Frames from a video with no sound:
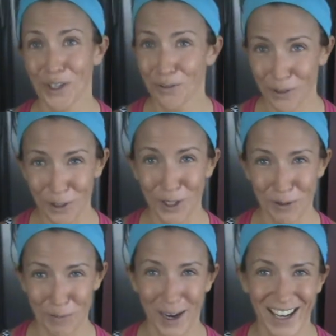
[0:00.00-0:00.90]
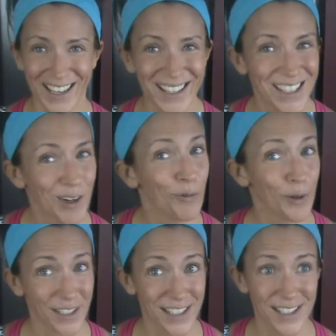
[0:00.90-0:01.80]
good for your lower body. It
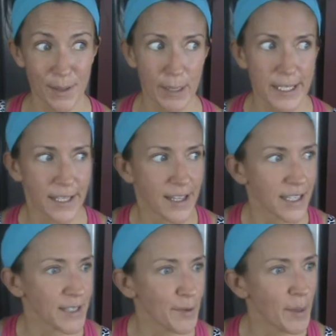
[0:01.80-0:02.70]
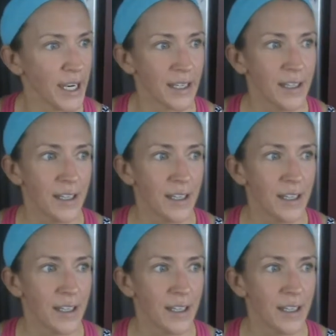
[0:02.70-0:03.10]
really does amazing things for mine.